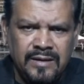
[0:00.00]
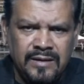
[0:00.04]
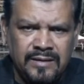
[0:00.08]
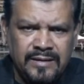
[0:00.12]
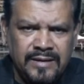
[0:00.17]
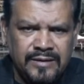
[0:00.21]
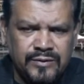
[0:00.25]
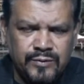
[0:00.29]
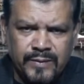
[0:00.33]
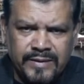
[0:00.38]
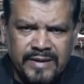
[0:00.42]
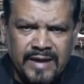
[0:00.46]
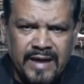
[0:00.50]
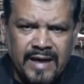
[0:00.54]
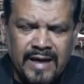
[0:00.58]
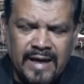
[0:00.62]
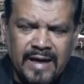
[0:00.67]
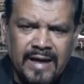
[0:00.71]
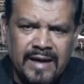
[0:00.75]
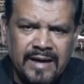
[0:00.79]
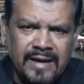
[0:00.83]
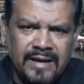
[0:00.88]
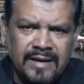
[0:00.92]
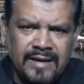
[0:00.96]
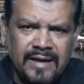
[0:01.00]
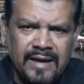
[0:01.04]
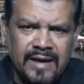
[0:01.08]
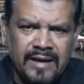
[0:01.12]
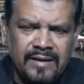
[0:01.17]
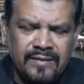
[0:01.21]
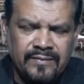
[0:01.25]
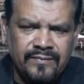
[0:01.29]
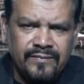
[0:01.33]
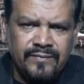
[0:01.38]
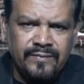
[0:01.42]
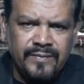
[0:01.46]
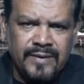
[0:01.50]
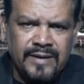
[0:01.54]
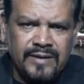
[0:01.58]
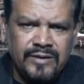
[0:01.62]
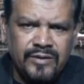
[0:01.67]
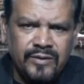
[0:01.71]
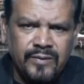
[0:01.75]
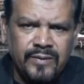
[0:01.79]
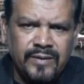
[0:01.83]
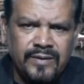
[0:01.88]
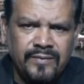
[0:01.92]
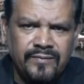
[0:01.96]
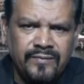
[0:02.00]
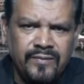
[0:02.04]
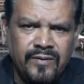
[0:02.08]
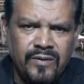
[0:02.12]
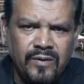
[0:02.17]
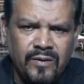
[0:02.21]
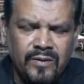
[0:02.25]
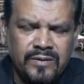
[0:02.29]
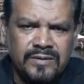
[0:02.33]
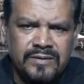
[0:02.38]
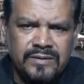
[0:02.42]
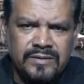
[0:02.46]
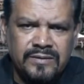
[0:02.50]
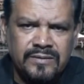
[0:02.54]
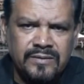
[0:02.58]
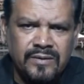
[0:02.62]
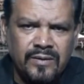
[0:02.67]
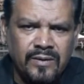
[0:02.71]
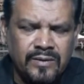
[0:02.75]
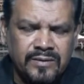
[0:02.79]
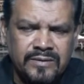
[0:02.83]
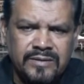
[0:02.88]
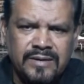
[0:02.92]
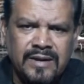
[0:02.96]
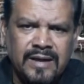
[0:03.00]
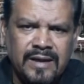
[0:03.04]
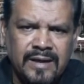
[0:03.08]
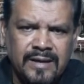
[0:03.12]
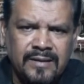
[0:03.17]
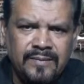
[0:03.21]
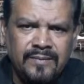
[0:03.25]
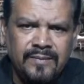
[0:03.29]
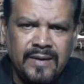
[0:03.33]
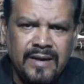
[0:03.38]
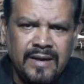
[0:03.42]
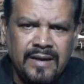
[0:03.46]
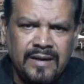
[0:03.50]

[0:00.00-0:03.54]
that's what I have been doing for a long time,